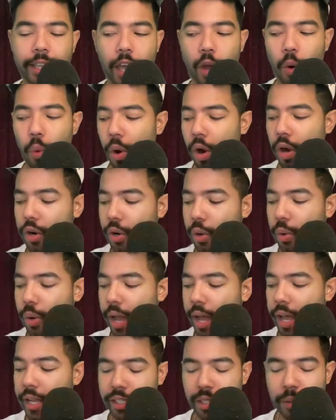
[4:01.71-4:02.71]
Eduardo
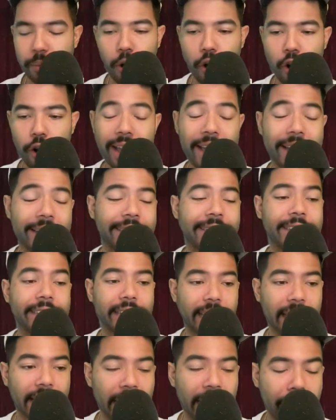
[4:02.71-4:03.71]
Escobar has
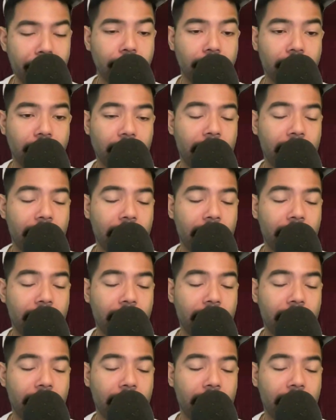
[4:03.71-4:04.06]
left.